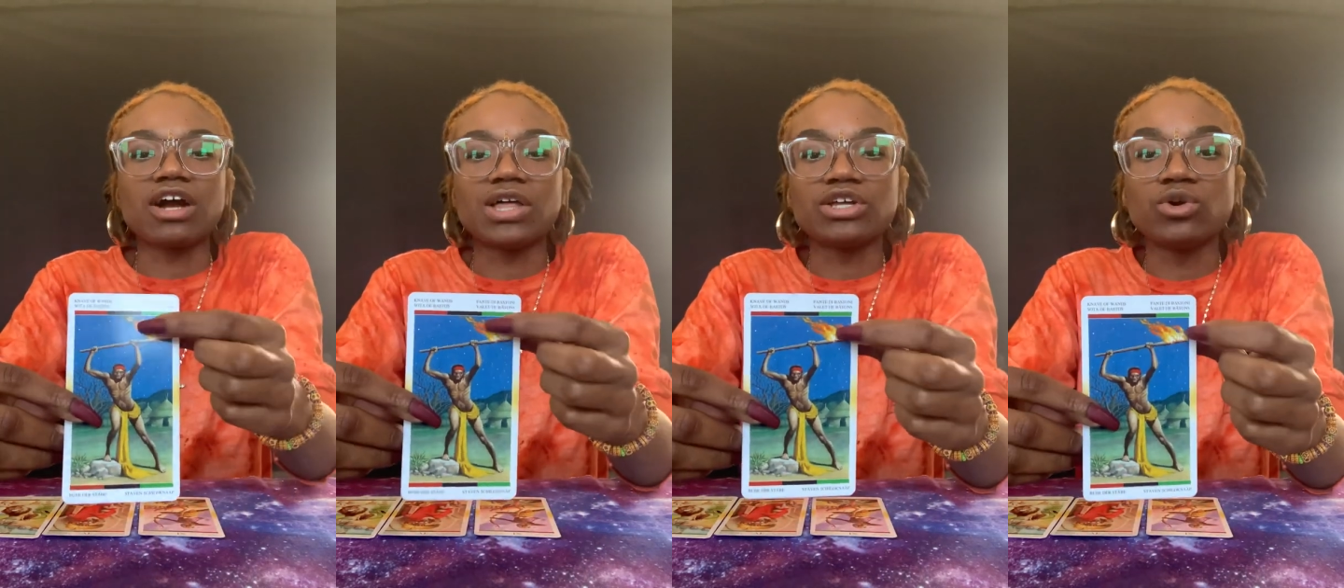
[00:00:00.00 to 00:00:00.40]

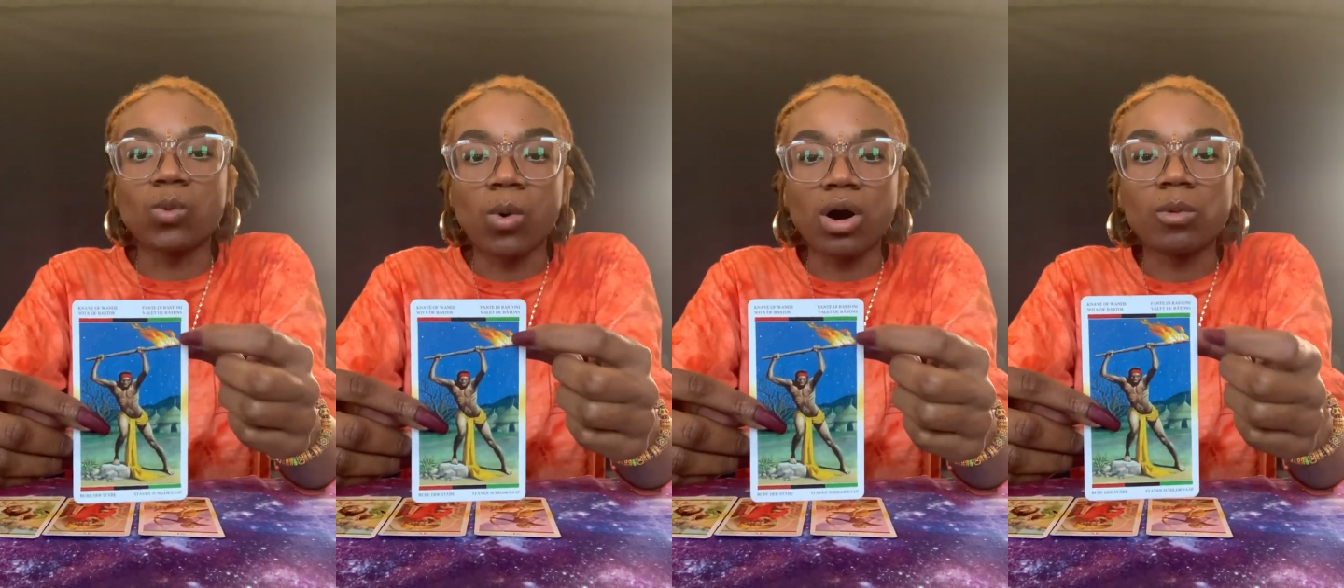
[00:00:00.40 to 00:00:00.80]
that you
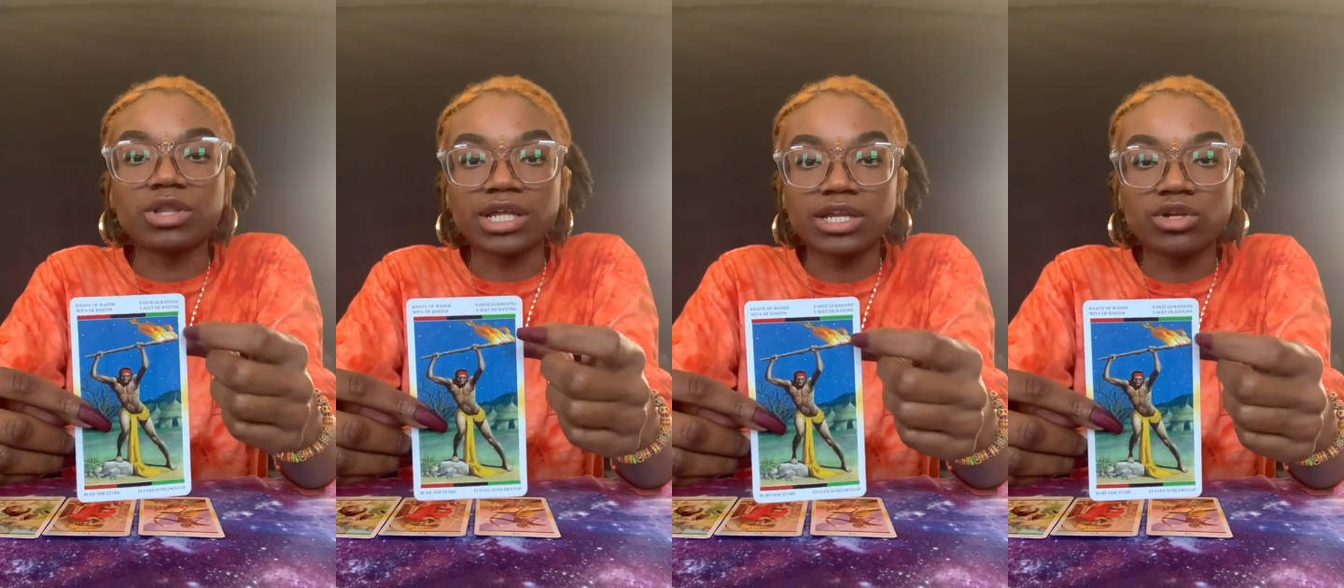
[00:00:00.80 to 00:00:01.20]
want
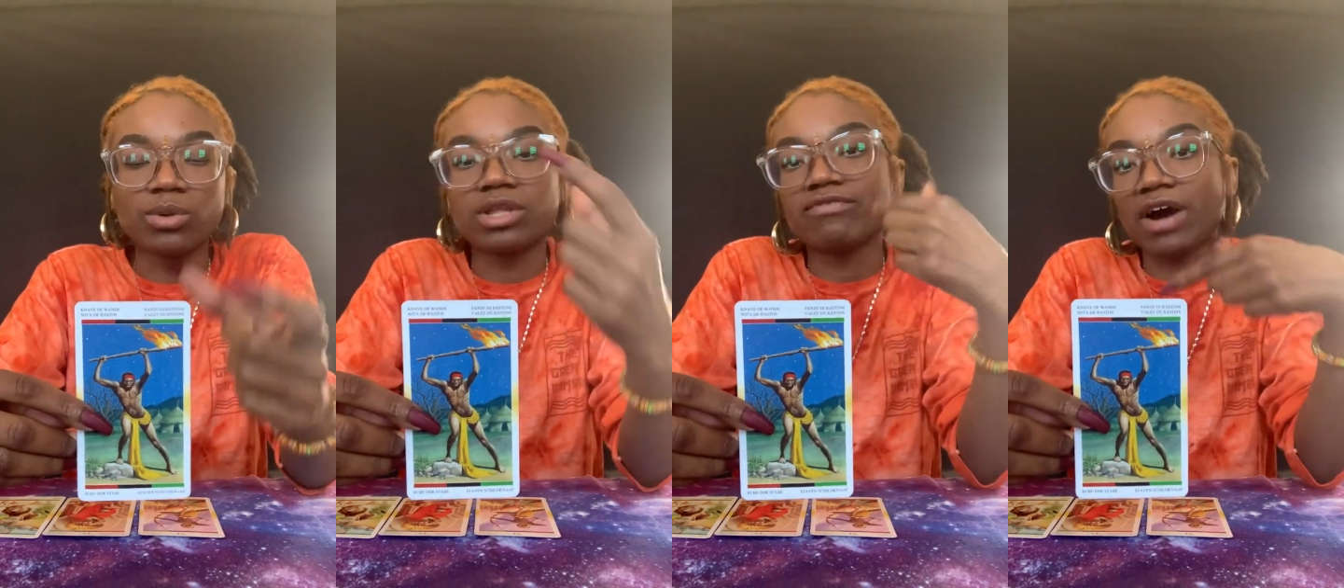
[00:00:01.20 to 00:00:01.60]
within you
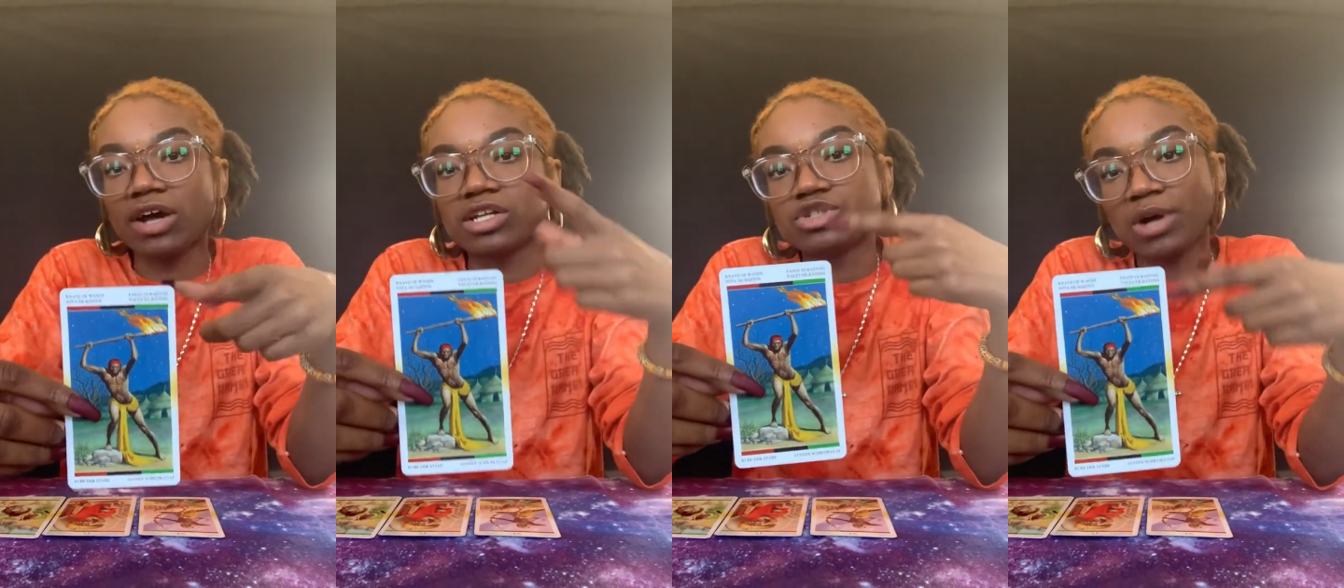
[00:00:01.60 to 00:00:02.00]
and the fire
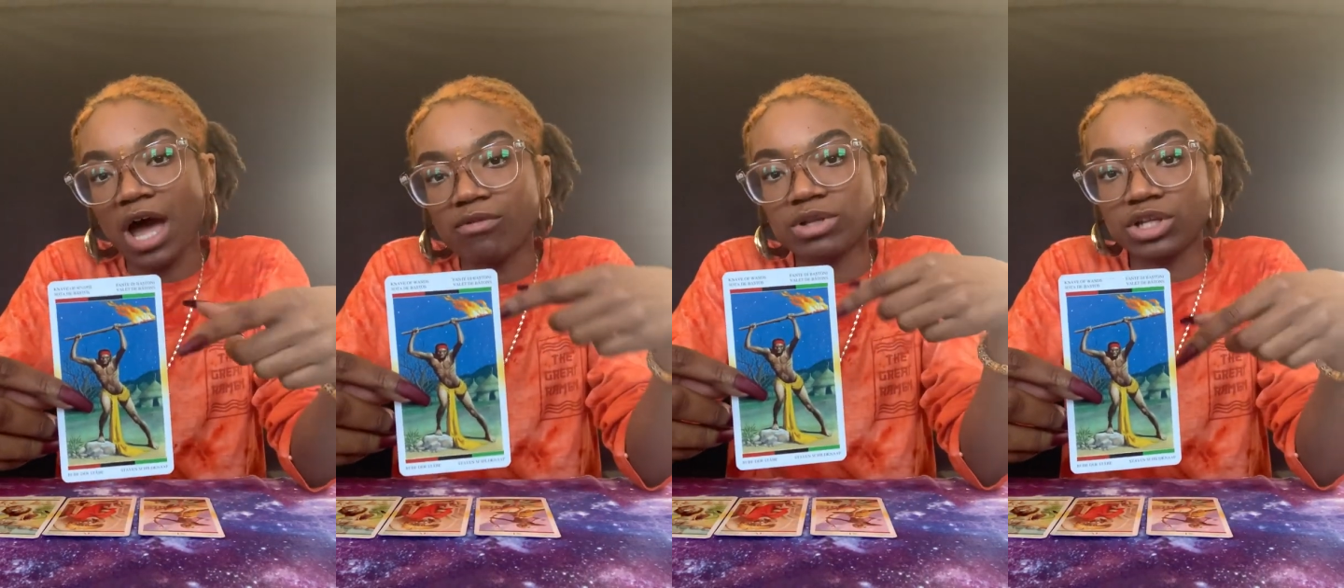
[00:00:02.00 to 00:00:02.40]
that you
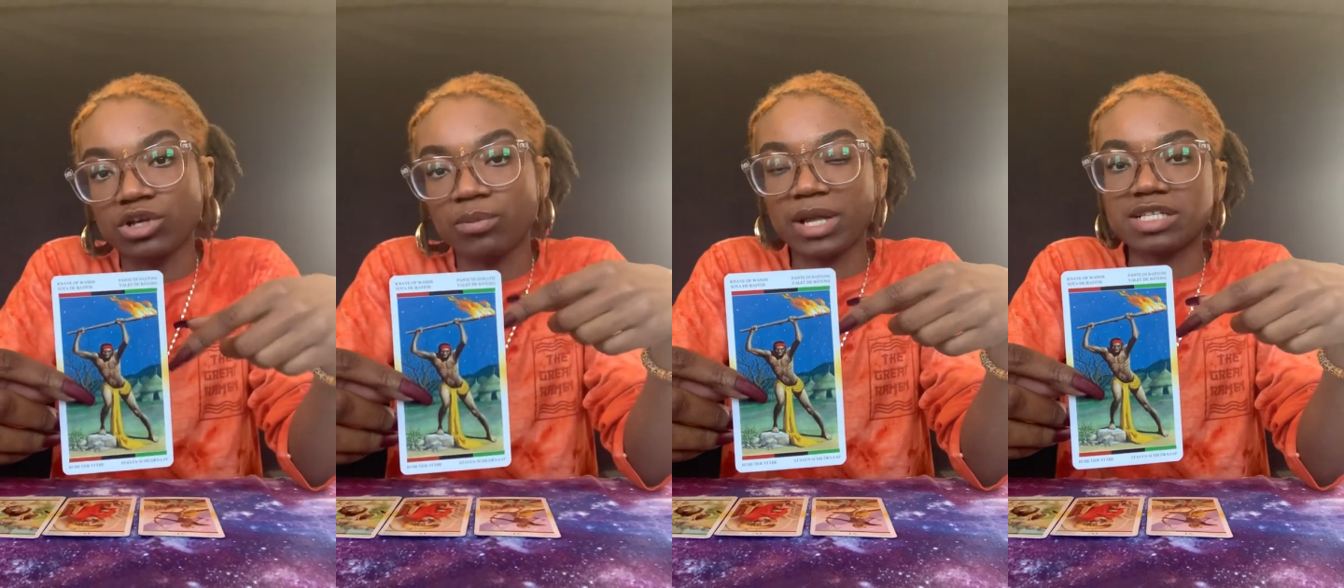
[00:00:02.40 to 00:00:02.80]
have within
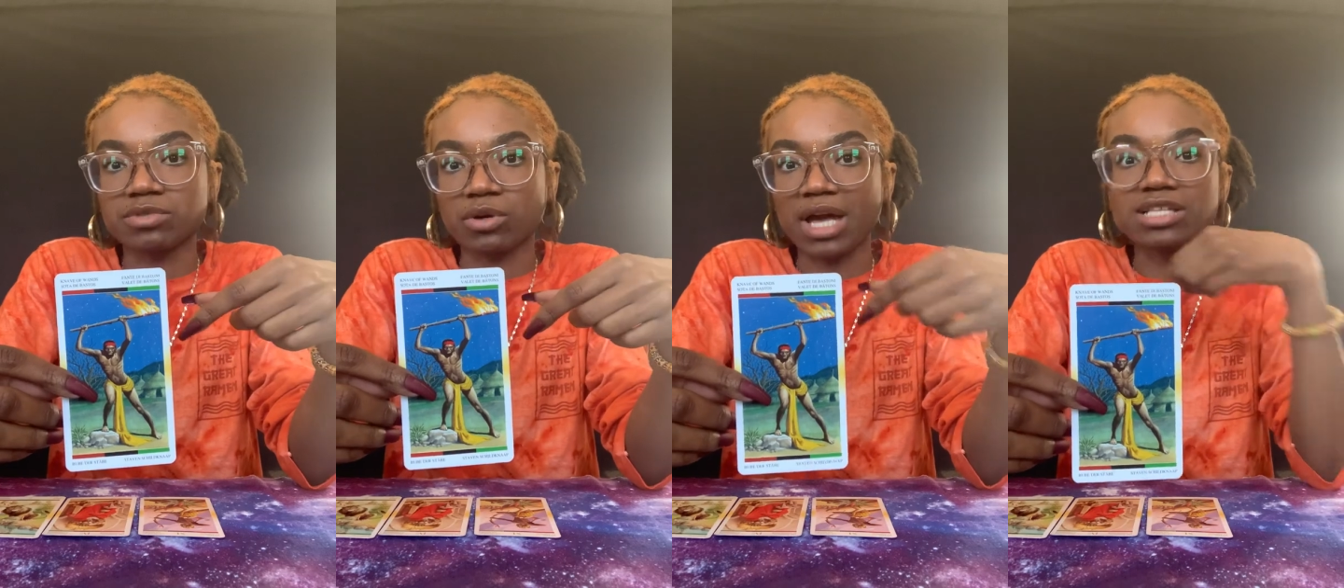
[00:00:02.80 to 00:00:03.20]
your placements,
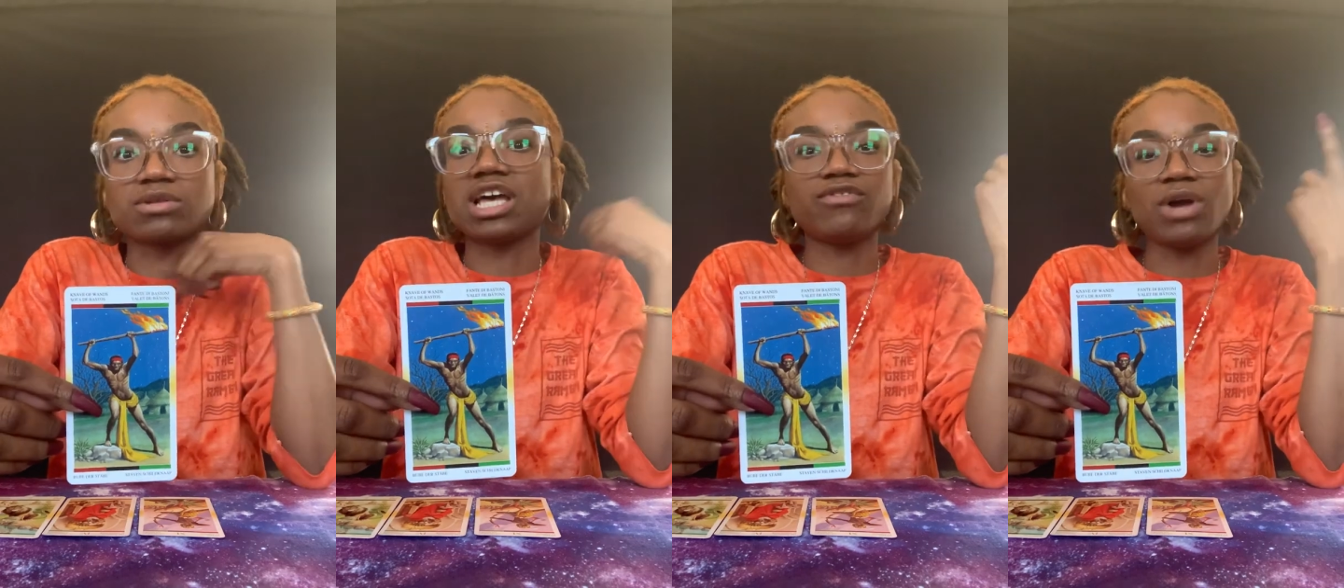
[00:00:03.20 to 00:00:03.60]
okay? So
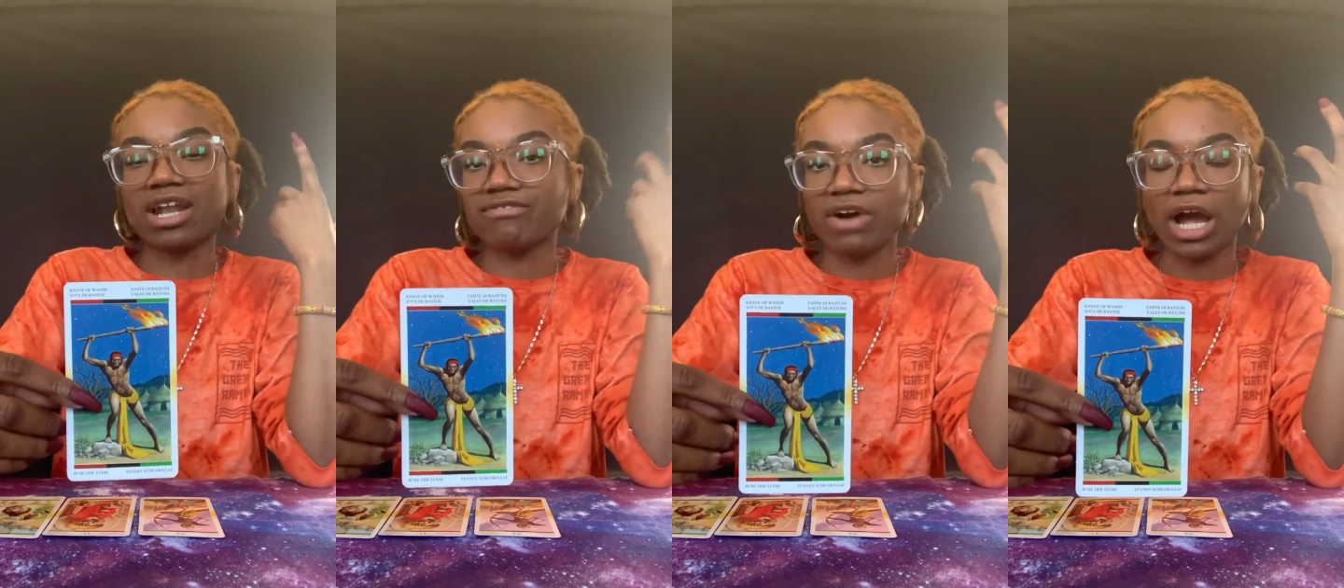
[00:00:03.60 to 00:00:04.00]
say if you had
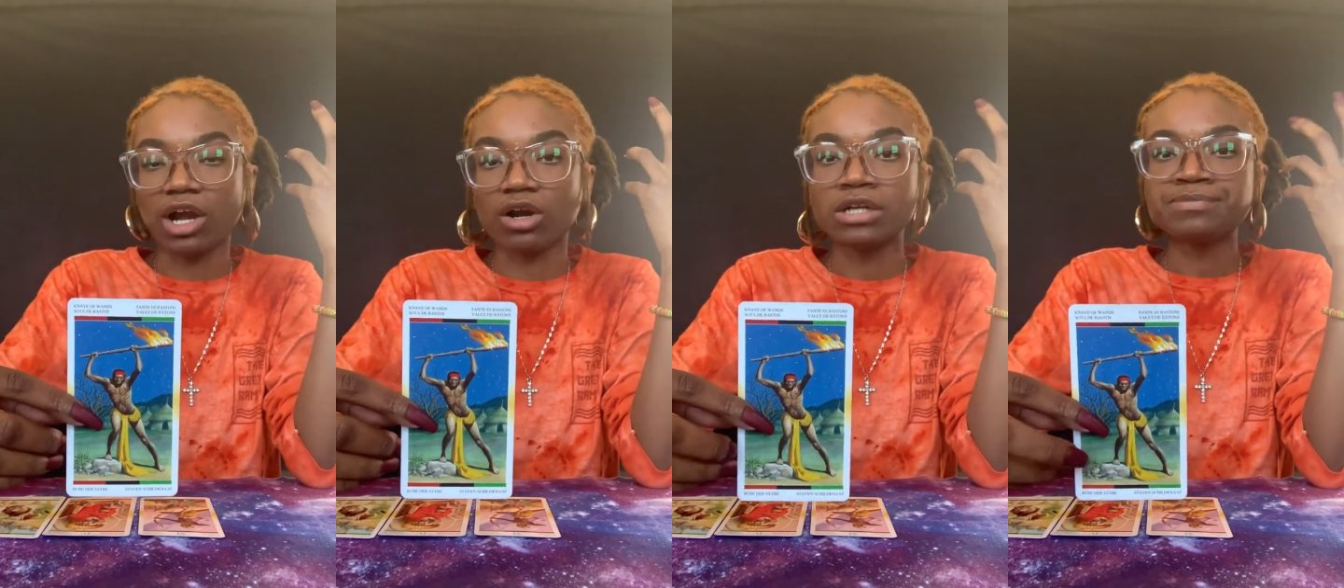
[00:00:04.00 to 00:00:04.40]
a
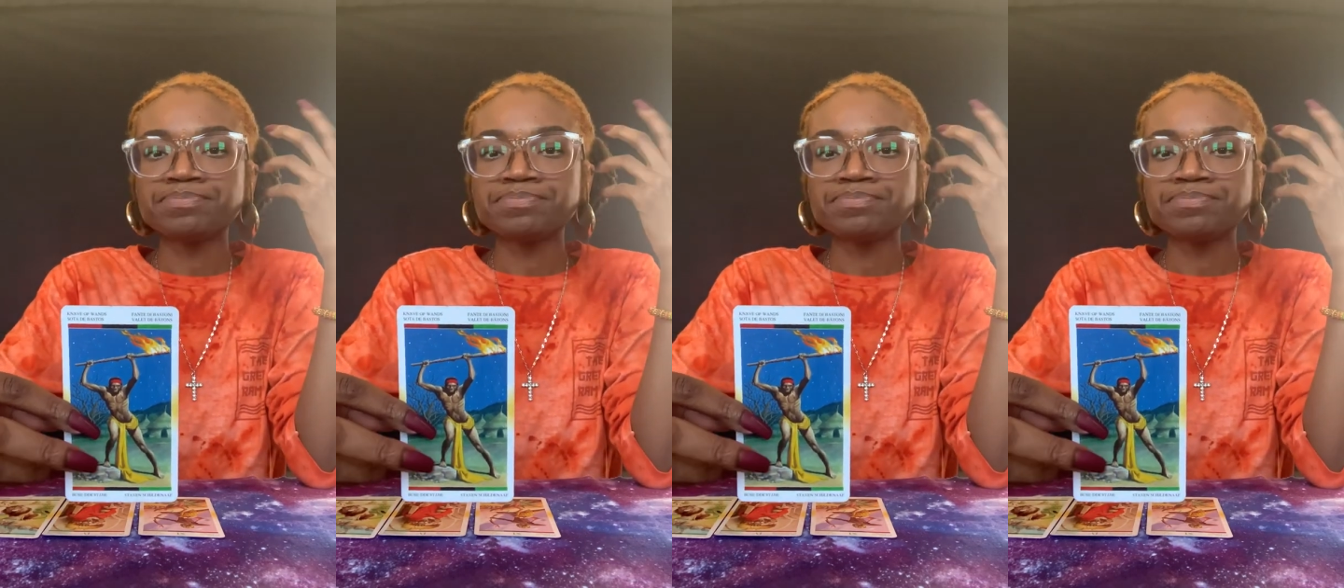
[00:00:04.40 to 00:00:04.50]
fire